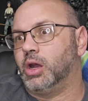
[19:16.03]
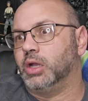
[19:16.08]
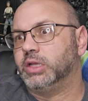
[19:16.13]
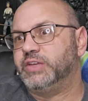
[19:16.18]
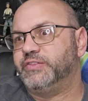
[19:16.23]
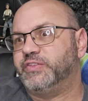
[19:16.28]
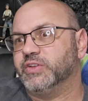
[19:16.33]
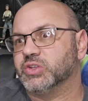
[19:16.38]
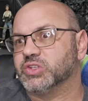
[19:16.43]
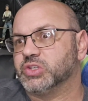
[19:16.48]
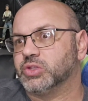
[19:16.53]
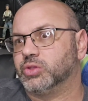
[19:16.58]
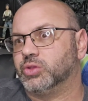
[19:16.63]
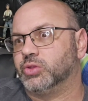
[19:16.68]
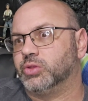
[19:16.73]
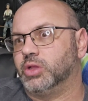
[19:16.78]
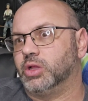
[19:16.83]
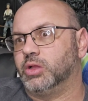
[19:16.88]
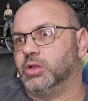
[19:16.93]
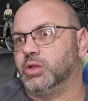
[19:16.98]
He feels
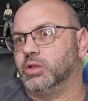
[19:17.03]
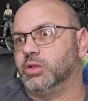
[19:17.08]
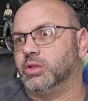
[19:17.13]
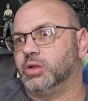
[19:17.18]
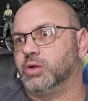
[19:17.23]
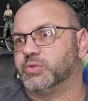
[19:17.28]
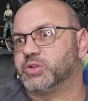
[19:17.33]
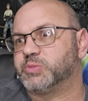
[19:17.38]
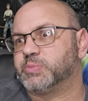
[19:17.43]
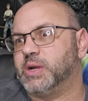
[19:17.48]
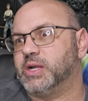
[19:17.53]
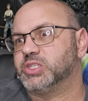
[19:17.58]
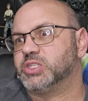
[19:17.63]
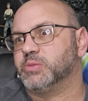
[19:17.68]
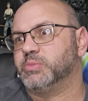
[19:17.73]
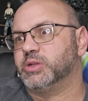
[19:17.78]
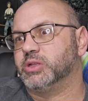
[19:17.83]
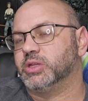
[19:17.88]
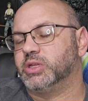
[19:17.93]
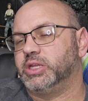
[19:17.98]
a
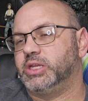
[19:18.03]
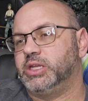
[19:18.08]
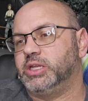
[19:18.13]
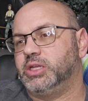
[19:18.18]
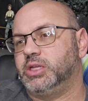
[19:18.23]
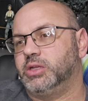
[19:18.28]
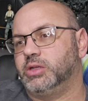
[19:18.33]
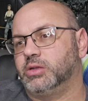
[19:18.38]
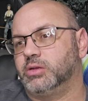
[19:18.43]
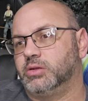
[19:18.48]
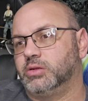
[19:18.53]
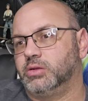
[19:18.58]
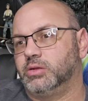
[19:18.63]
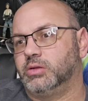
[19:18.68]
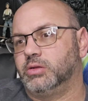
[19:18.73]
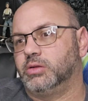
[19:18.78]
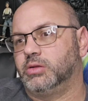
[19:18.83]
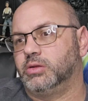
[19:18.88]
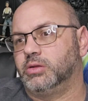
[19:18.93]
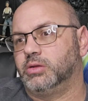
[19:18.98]
responsibility
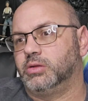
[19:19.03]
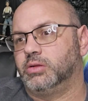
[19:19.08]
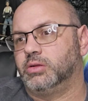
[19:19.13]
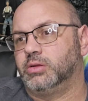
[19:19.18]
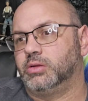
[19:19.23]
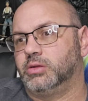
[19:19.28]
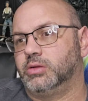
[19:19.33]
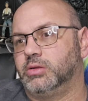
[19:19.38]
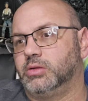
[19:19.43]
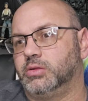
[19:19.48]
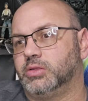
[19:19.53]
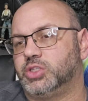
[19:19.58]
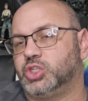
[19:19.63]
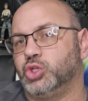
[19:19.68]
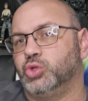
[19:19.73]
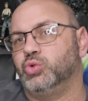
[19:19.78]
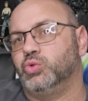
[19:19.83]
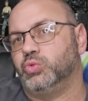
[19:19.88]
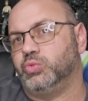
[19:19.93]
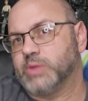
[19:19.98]

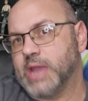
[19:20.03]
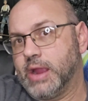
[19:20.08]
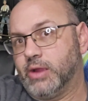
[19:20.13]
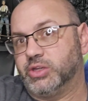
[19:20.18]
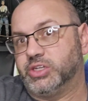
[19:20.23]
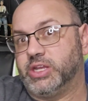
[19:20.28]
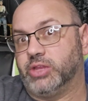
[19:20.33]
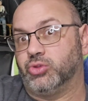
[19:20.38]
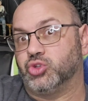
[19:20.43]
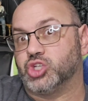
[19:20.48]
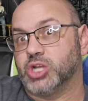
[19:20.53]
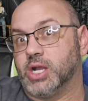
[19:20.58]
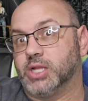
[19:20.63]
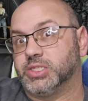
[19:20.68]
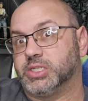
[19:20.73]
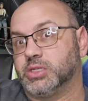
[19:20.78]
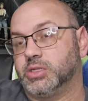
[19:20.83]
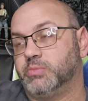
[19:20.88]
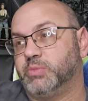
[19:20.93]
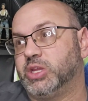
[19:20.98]
to Aaron Taylor
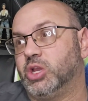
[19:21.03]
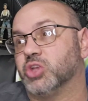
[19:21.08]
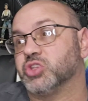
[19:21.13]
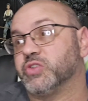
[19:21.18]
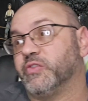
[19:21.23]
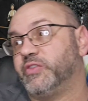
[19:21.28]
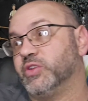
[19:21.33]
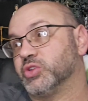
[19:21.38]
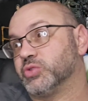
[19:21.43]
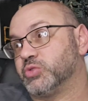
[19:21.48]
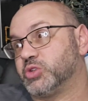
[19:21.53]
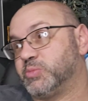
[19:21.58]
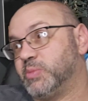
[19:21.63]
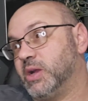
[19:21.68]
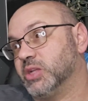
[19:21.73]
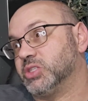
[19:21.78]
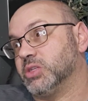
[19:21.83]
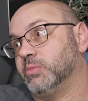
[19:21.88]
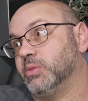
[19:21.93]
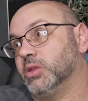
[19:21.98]
Johnson, but he also feels a
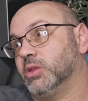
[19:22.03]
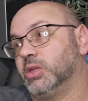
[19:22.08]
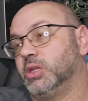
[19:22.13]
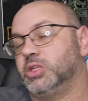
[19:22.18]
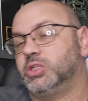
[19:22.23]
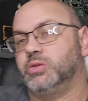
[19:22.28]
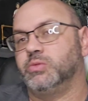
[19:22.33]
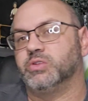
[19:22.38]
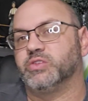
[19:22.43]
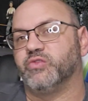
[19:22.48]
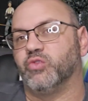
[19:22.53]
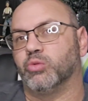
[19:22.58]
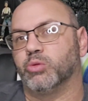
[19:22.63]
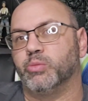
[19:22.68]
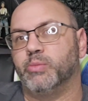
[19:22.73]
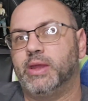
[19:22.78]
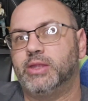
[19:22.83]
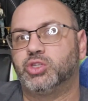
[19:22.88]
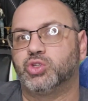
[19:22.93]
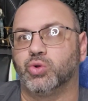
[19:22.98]
responsibility to his
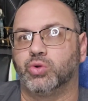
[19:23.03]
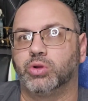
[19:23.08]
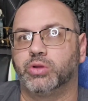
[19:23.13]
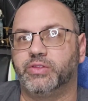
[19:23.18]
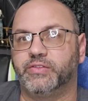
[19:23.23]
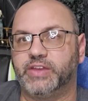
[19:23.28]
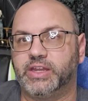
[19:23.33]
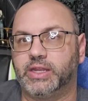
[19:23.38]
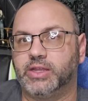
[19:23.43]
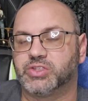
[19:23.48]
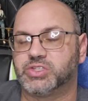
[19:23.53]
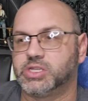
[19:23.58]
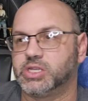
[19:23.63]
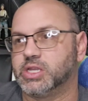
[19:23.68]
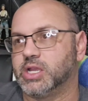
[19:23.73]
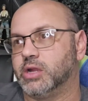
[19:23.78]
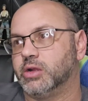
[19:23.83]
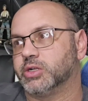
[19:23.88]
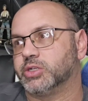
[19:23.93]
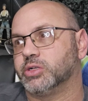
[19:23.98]
former mentor, the Van Helsing
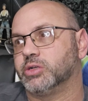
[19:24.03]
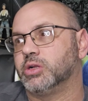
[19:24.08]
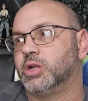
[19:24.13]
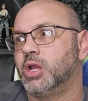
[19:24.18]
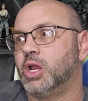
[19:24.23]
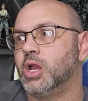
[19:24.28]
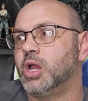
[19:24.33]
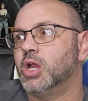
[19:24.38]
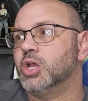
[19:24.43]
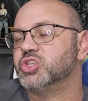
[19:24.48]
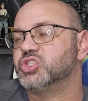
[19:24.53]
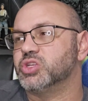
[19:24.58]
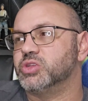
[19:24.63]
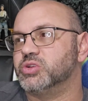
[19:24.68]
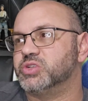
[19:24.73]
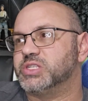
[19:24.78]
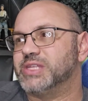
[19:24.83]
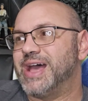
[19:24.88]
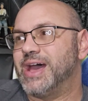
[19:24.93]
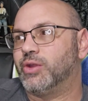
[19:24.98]
character. So
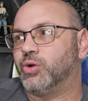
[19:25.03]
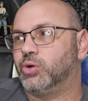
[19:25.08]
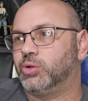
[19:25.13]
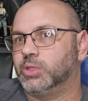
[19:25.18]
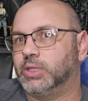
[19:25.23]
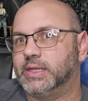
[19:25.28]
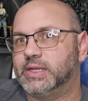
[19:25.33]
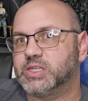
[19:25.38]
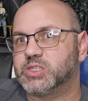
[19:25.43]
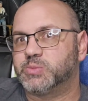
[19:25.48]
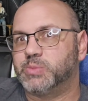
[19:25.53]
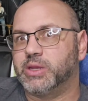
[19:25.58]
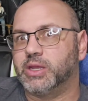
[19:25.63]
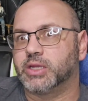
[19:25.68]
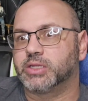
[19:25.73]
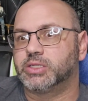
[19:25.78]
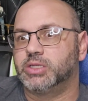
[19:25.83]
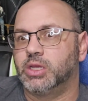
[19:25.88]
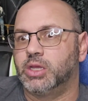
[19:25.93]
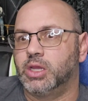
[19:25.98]
there's that whole
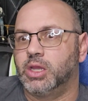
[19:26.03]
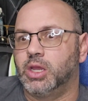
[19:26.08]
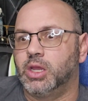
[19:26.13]
aspect.